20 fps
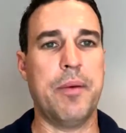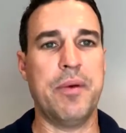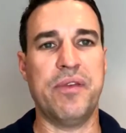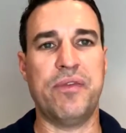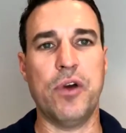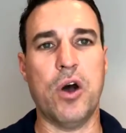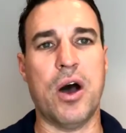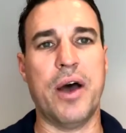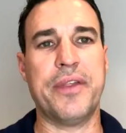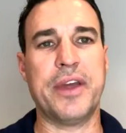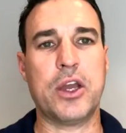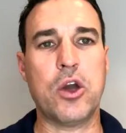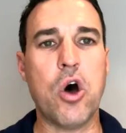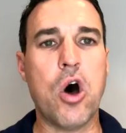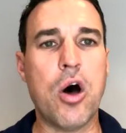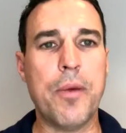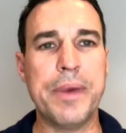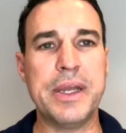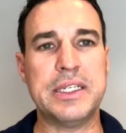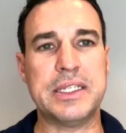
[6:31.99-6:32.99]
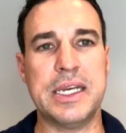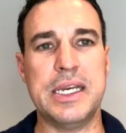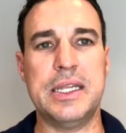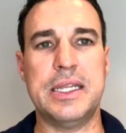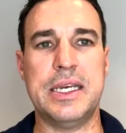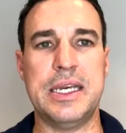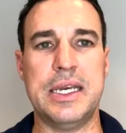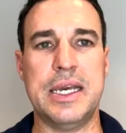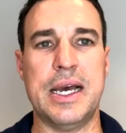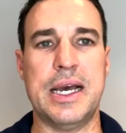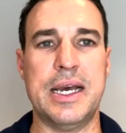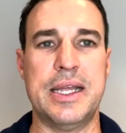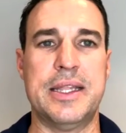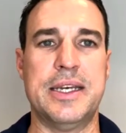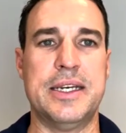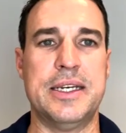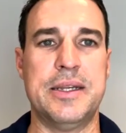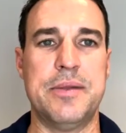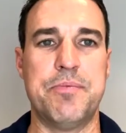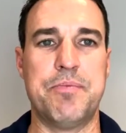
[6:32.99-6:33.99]
If you either comment in the
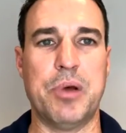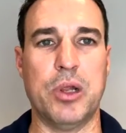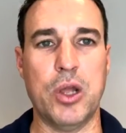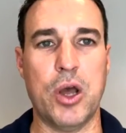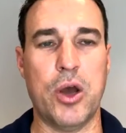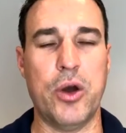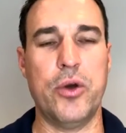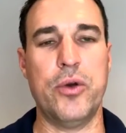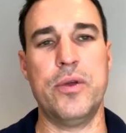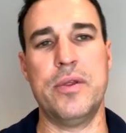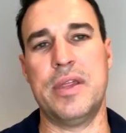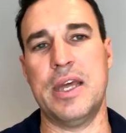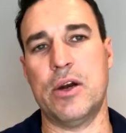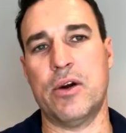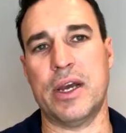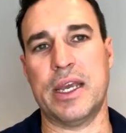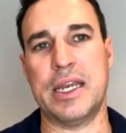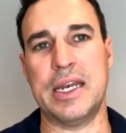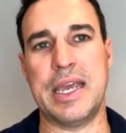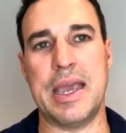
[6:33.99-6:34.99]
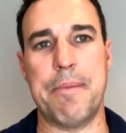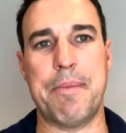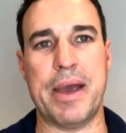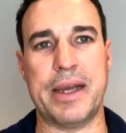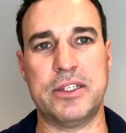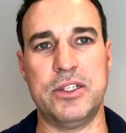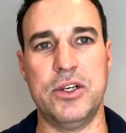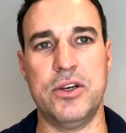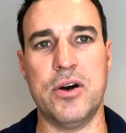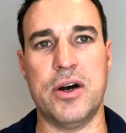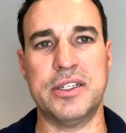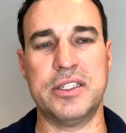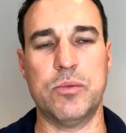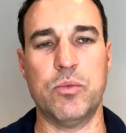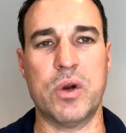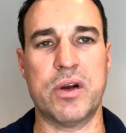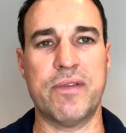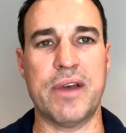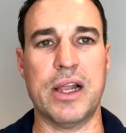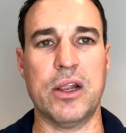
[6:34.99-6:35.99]
below, then I can get back to you guys
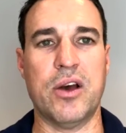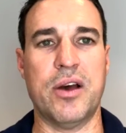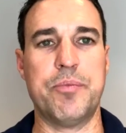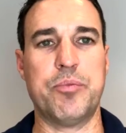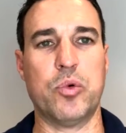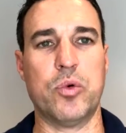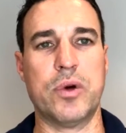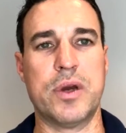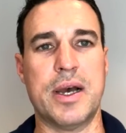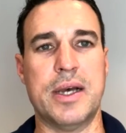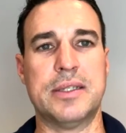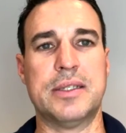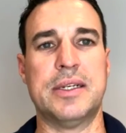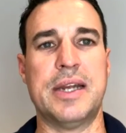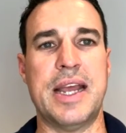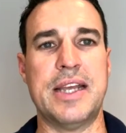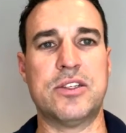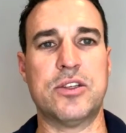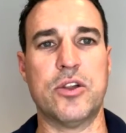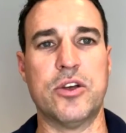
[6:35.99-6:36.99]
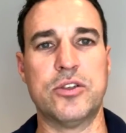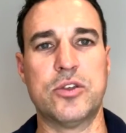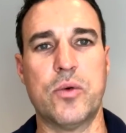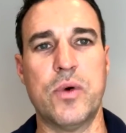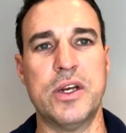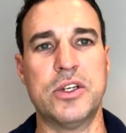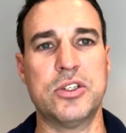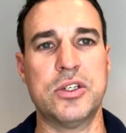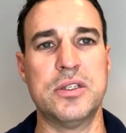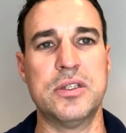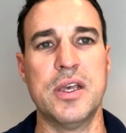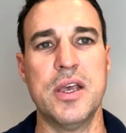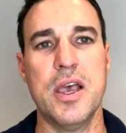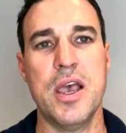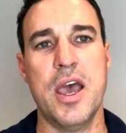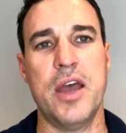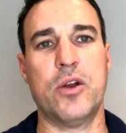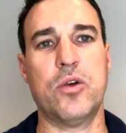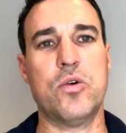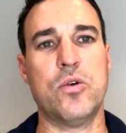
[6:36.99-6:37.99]
in one of our live broadcasts and answer those questions.
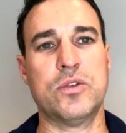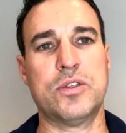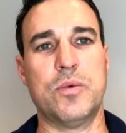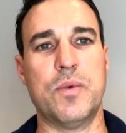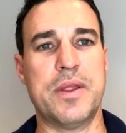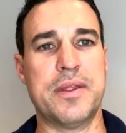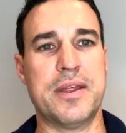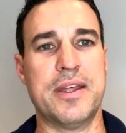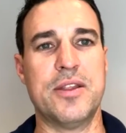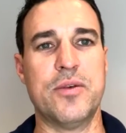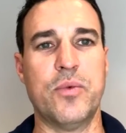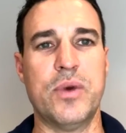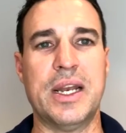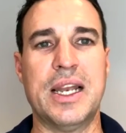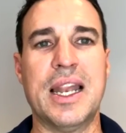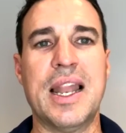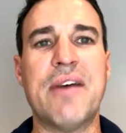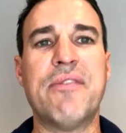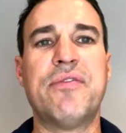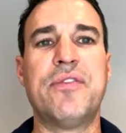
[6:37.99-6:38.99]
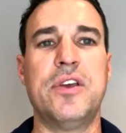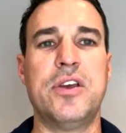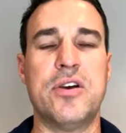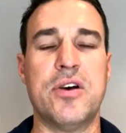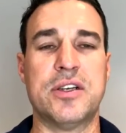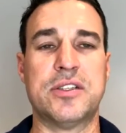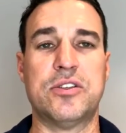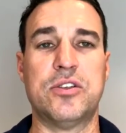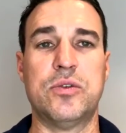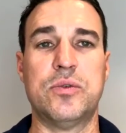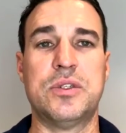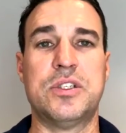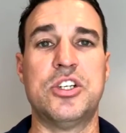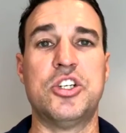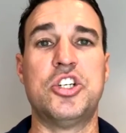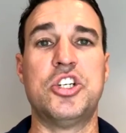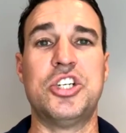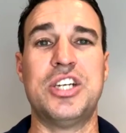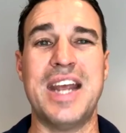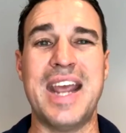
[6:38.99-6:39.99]
And of course, the one thing that we'd love for you guys to do is
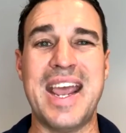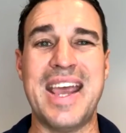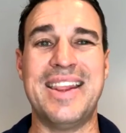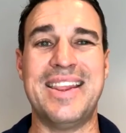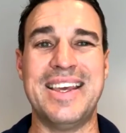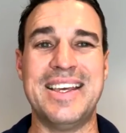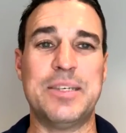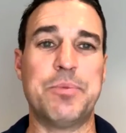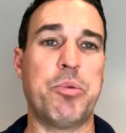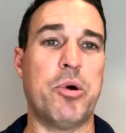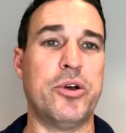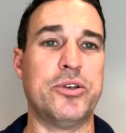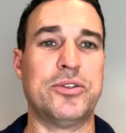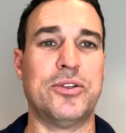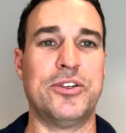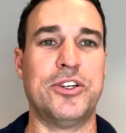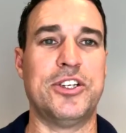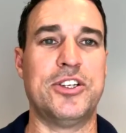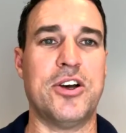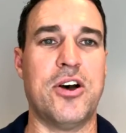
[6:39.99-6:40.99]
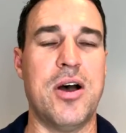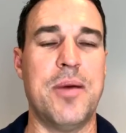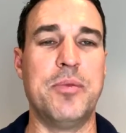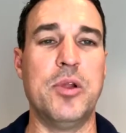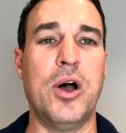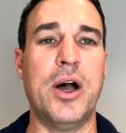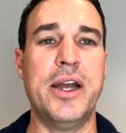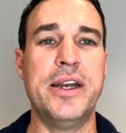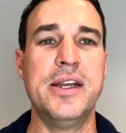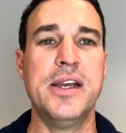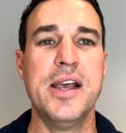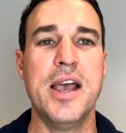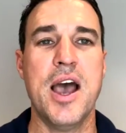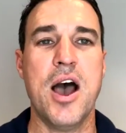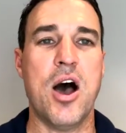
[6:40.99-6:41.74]
to share this post on your timeline.